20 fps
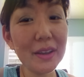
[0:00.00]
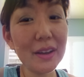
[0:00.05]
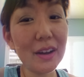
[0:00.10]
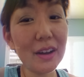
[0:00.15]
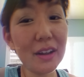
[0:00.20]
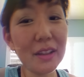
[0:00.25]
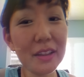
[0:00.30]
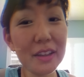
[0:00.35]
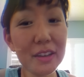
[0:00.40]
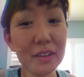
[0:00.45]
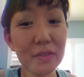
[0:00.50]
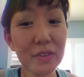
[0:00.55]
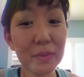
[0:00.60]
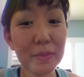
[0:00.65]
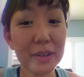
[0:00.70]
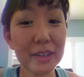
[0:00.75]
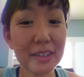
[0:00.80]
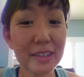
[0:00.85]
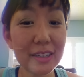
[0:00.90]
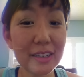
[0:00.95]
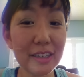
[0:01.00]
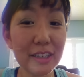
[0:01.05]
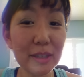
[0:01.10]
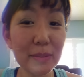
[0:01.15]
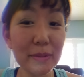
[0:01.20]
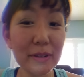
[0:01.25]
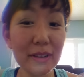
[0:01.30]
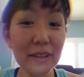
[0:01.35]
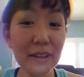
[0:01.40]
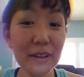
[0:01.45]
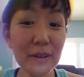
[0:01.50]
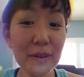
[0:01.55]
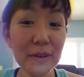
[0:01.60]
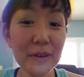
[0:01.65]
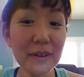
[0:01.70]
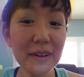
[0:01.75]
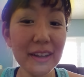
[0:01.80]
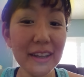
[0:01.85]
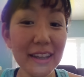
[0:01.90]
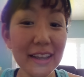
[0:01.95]
All the information is
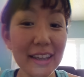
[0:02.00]
below.